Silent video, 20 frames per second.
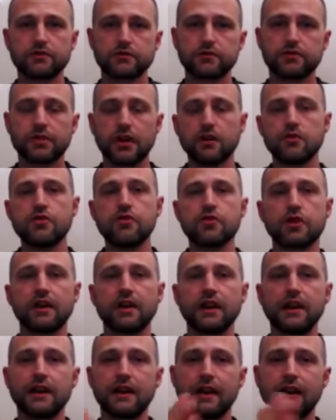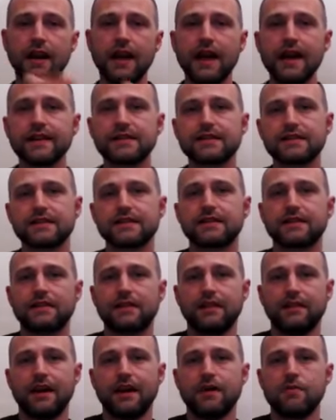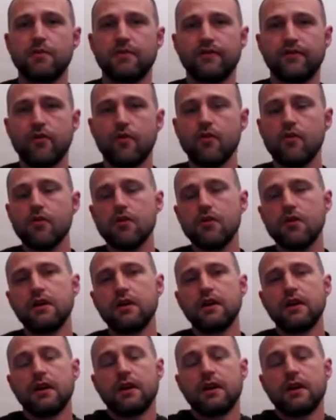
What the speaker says: So you could eat less the day before